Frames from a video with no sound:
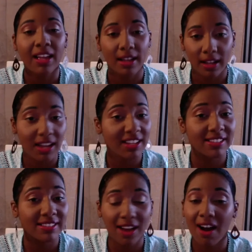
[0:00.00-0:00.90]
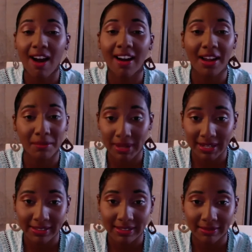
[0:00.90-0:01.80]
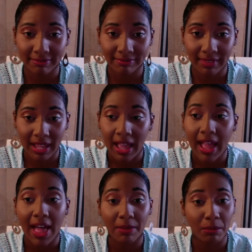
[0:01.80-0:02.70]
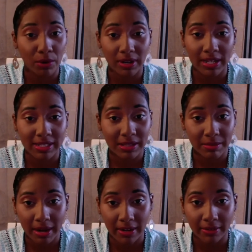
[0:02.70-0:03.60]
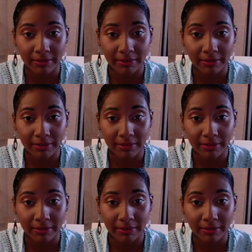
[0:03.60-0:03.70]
Guns are amazing. And the more guns, the better.